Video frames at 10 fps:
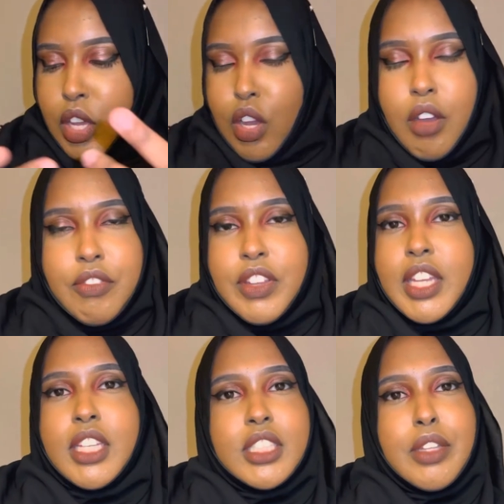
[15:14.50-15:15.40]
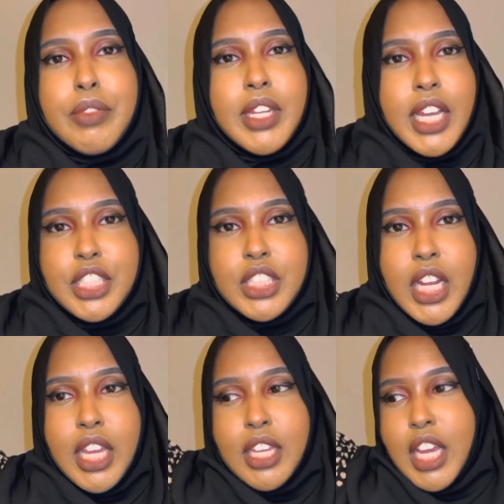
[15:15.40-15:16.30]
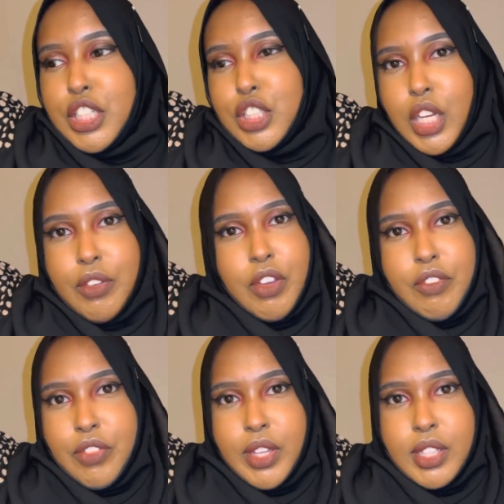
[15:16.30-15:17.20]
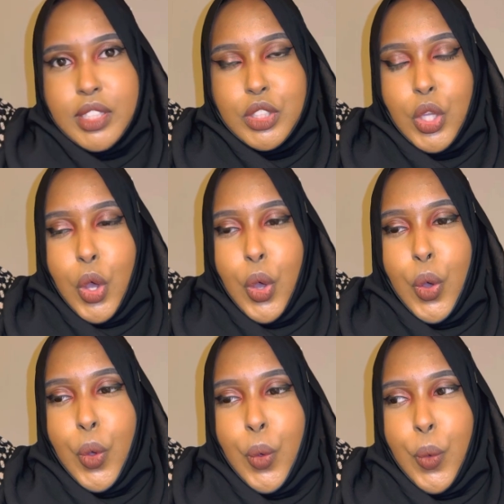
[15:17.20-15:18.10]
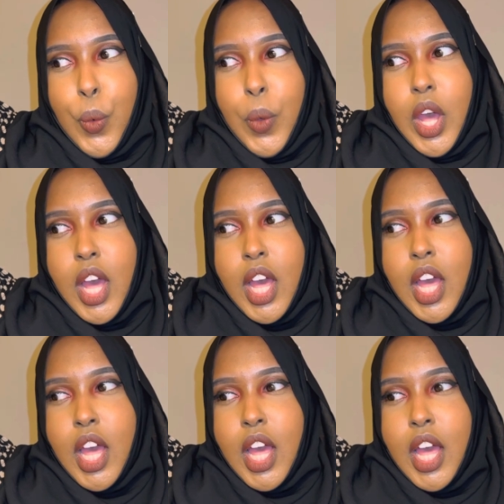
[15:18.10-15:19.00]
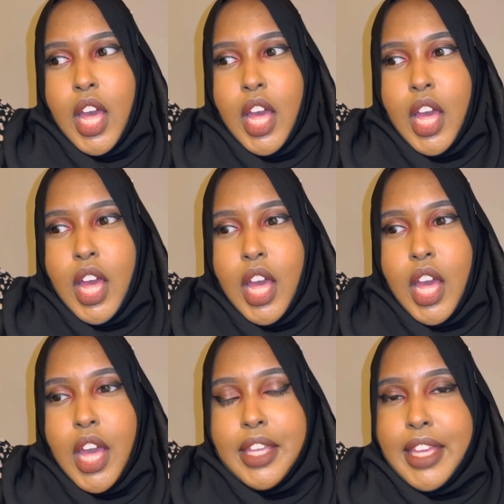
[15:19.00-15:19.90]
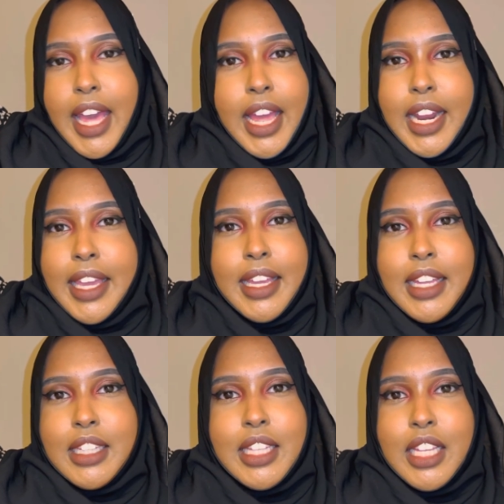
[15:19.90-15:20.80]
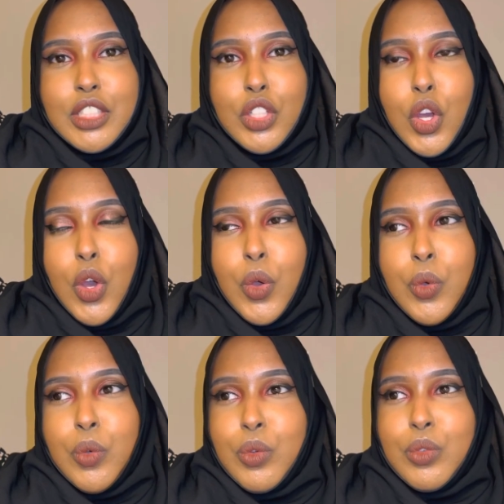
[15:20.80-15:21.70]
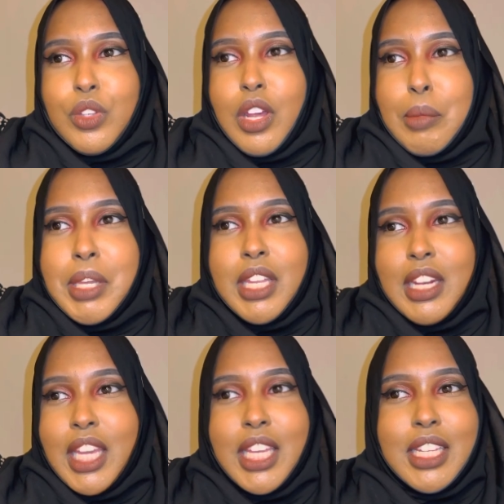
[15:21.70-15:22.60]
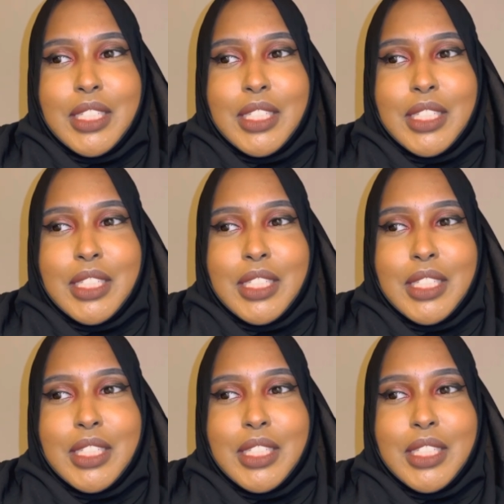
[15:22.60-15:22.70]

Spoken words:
comfort is something that I just like. I just love comfort. So yeah, like, there's no, you know what I mean, like,